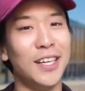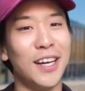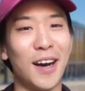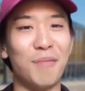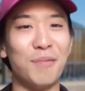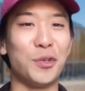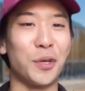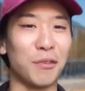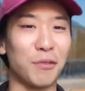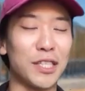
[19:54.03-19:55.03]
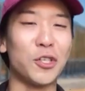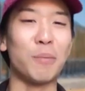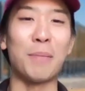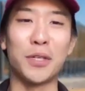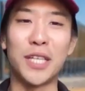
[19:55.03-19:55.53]
Doing a research
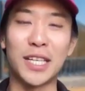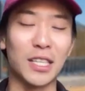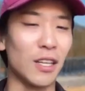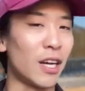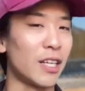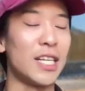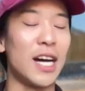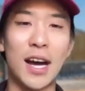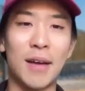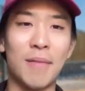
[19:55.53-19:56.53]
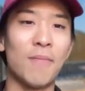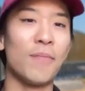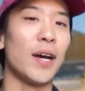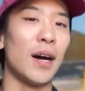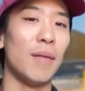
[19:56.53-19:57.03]
paper takes a lot of
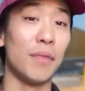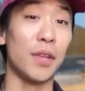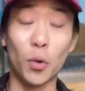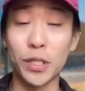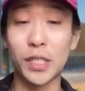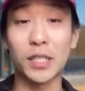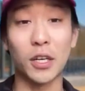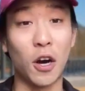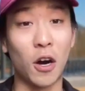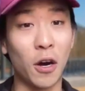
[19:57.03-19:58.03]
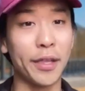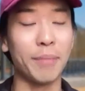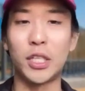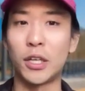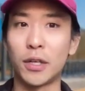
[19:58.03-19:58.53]
time. The courses are hard. The
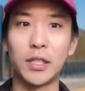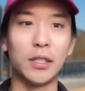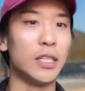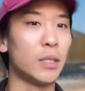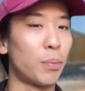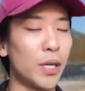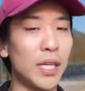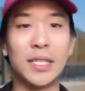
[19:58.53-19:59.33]
material is pretty